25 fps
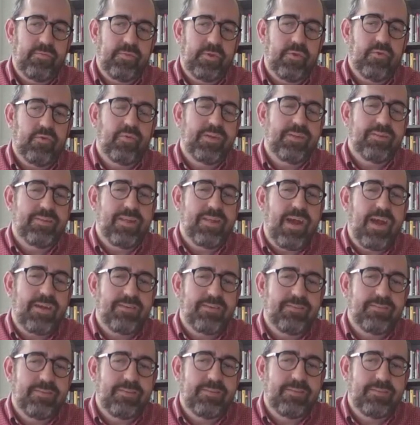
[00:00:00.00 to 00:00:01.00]
the grid's
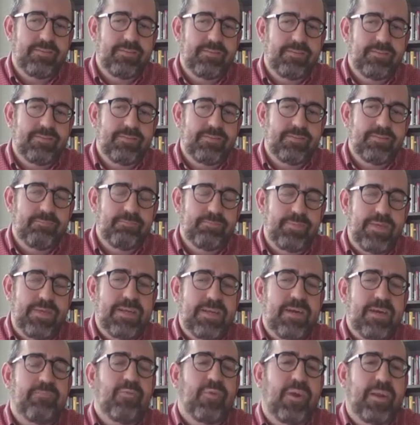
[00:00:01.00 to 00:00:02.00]
not
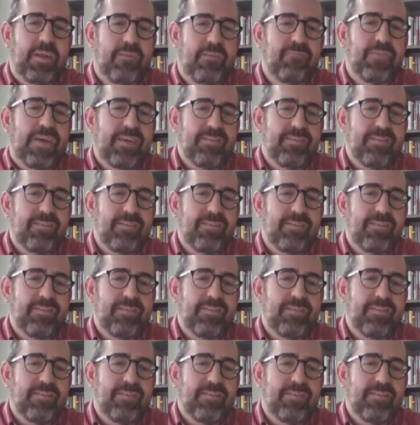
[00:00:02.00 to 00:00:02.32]
being upgraded